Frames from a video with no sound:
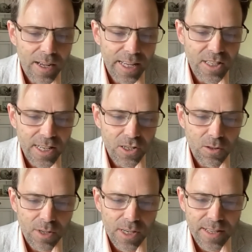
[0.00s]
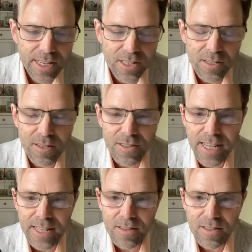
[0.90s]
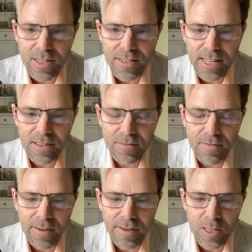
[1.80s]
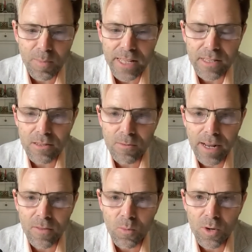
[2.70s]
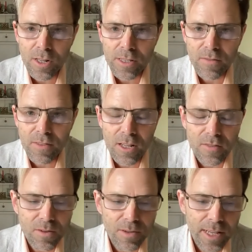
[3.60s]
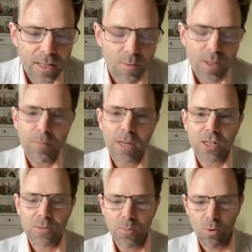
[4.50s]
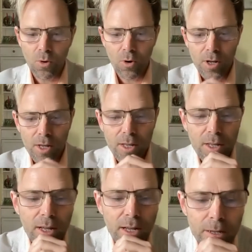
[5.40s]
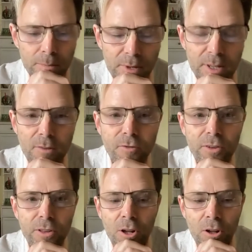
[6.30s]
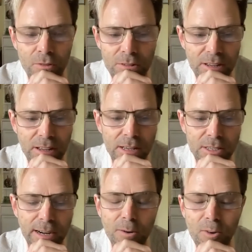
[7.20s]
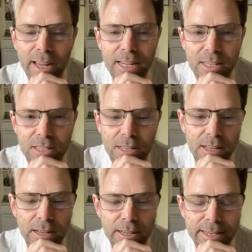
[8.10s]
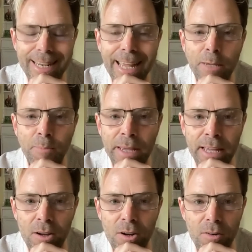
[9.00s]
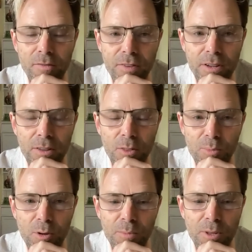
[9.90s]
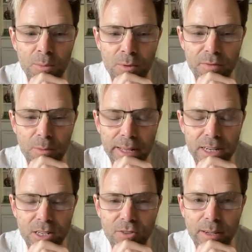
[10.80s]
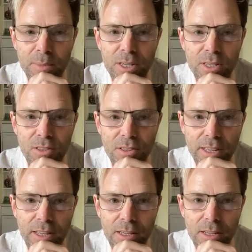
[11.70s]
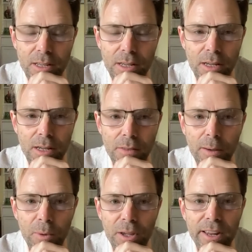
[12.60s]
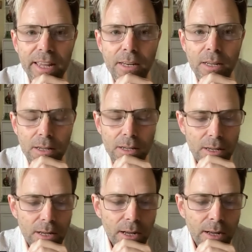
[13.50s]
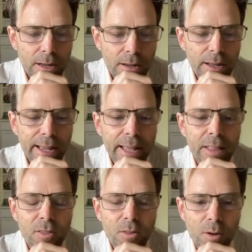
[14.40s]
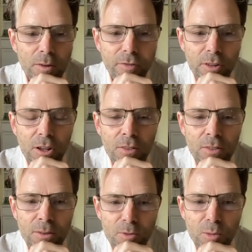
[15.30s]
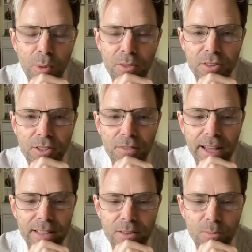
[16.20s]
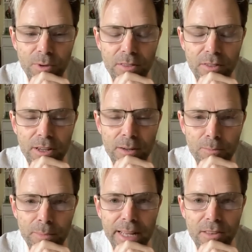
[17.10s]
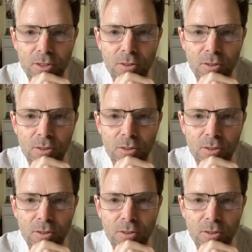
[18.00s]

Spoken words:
international organization that's had success in various places around the world in the last few years with a much more full-on, direct naming of the problem of the planetary emergency that we are in. And full-on response to that with mass